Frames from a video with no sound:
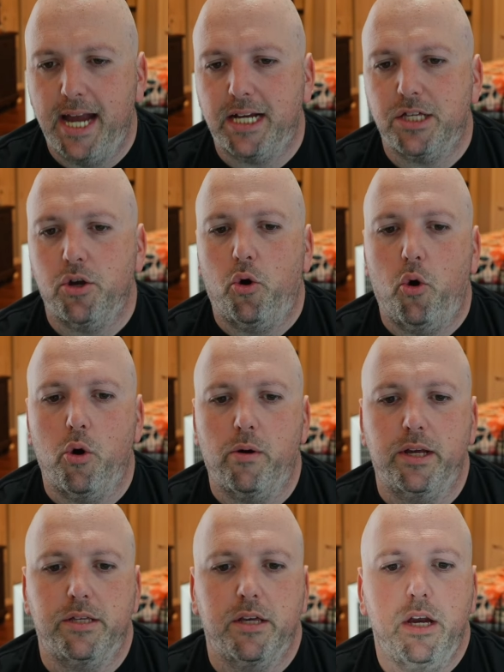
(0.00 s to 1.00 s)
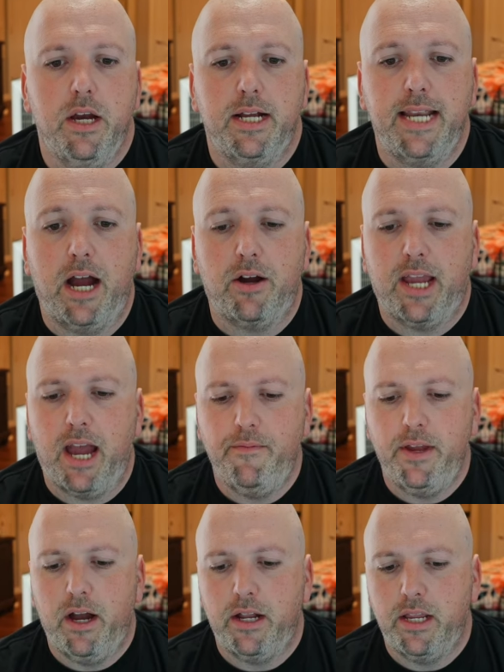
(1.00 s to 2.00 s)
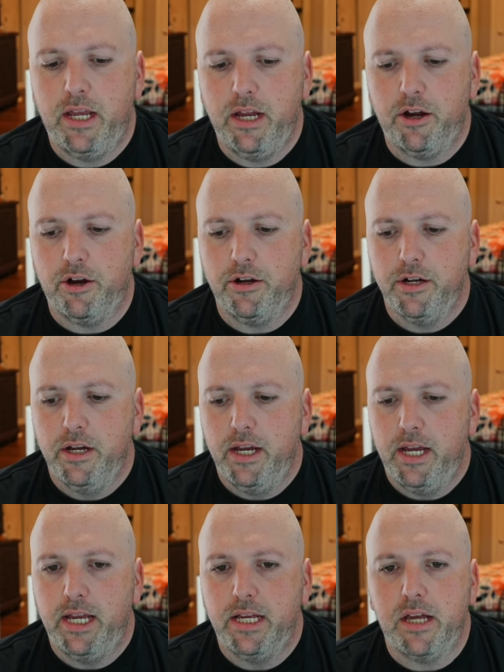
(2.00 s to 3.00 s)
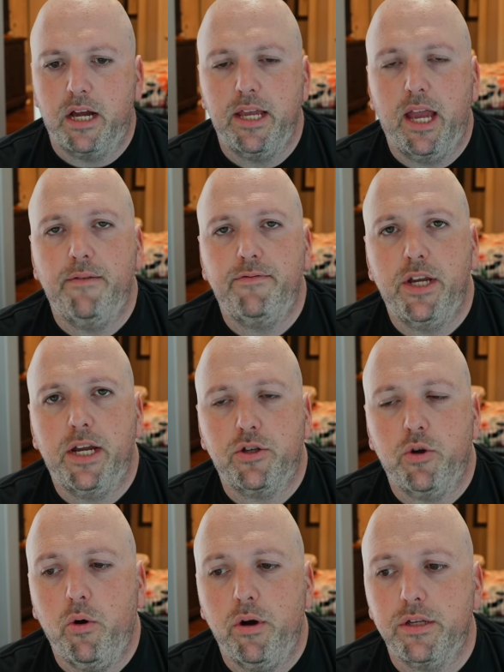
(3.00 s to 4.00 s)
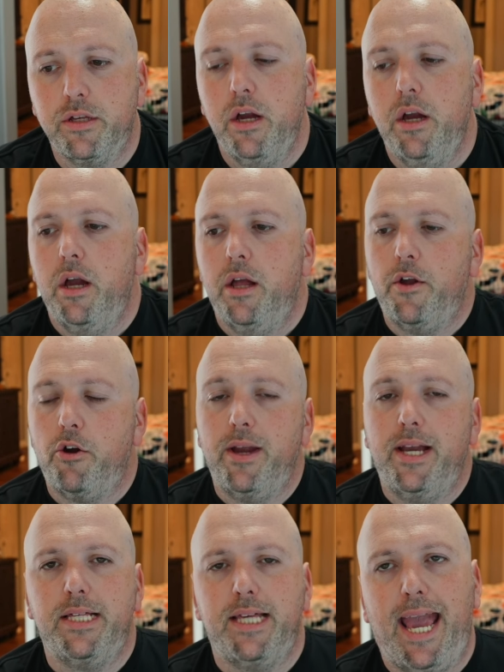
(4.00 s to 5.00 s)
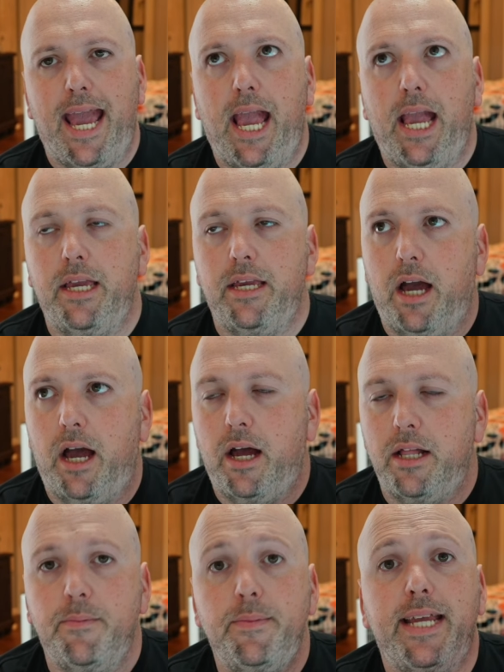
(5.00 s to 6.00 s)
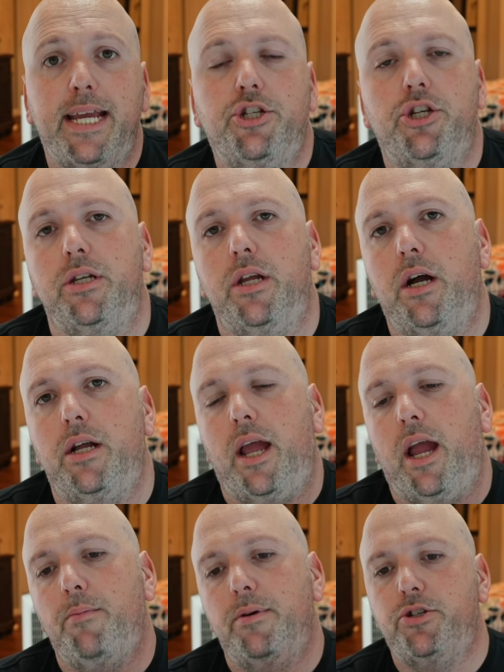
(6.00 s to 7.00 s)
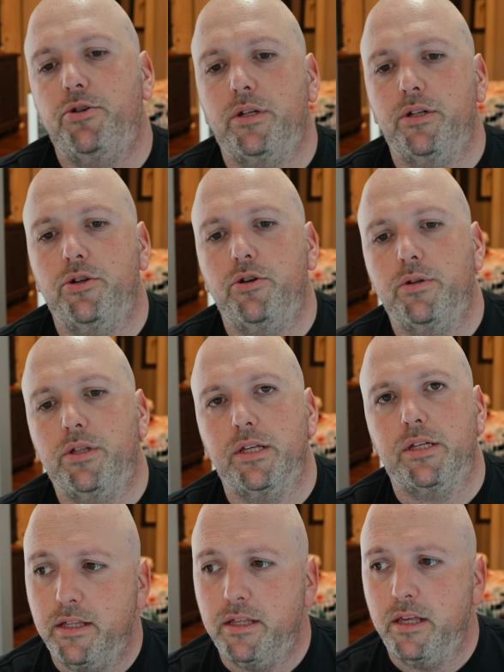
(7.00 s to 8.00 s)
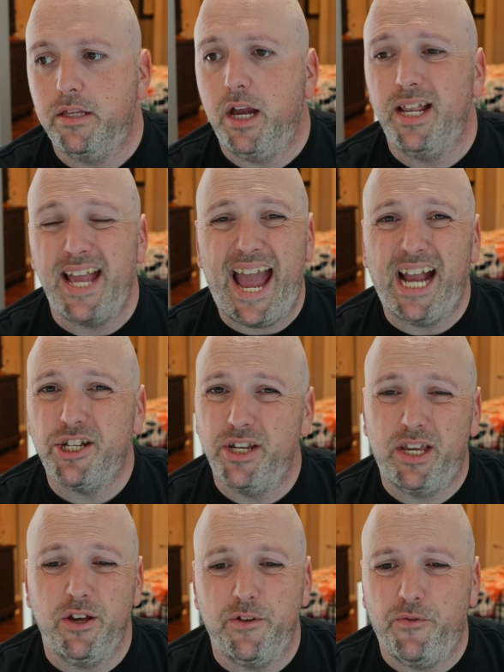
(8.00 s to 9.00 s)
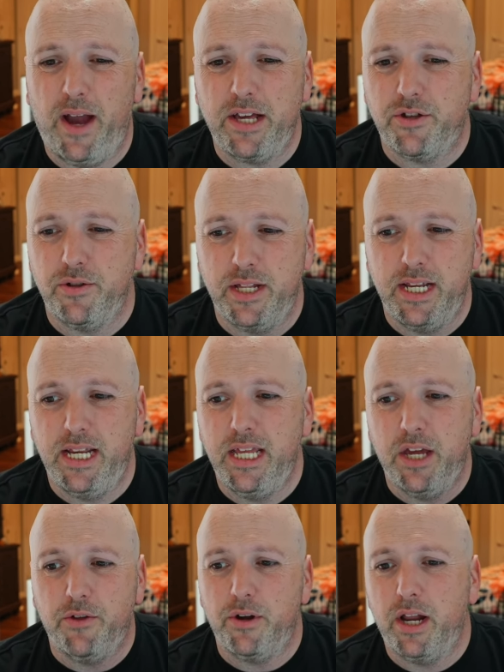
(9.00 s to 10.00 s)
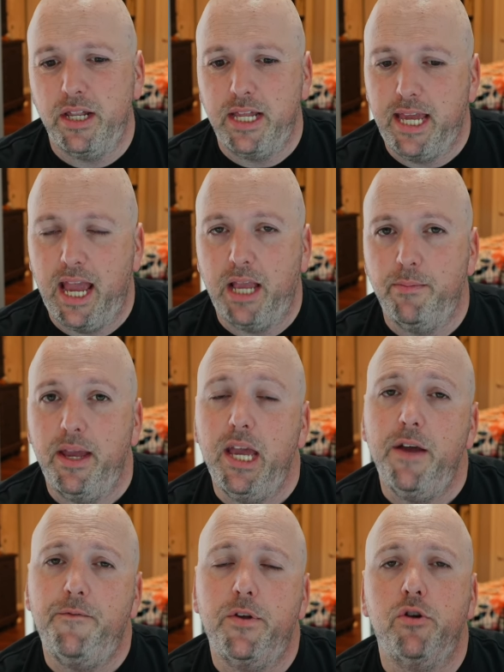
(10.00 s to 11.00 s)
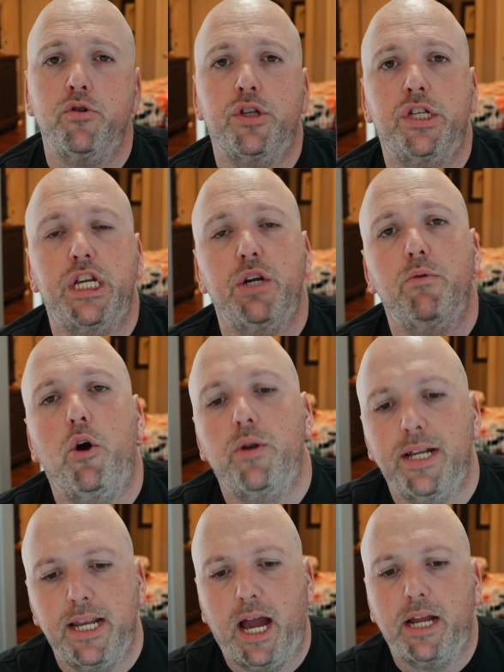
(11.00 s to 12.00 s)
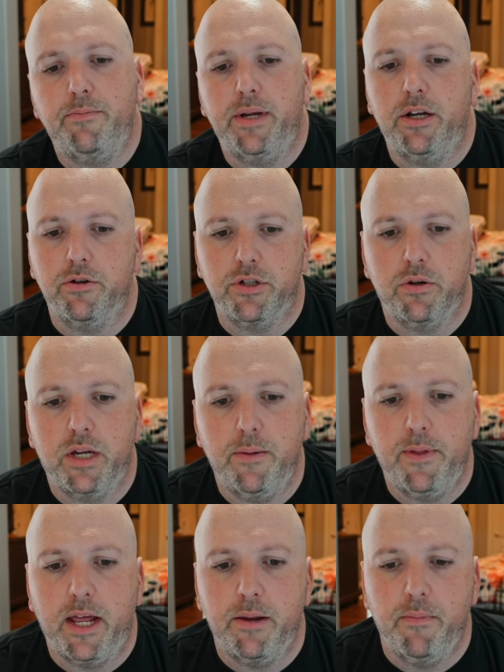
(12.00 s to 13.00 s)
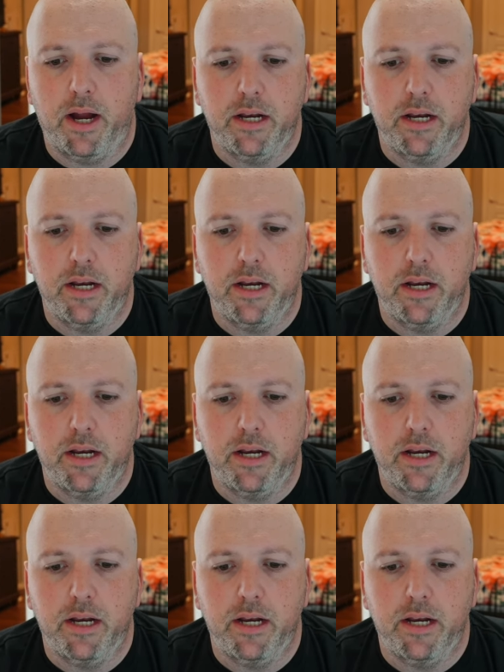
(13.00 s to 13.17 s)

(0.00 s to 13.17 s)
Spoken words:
Horus. Now, caveat here is on the FJX Horus, there is a limitation on how much you can do with this gun. This gun actually kills faster than any other gun in the game if you're 0 to 9 meters, so keep that in mind.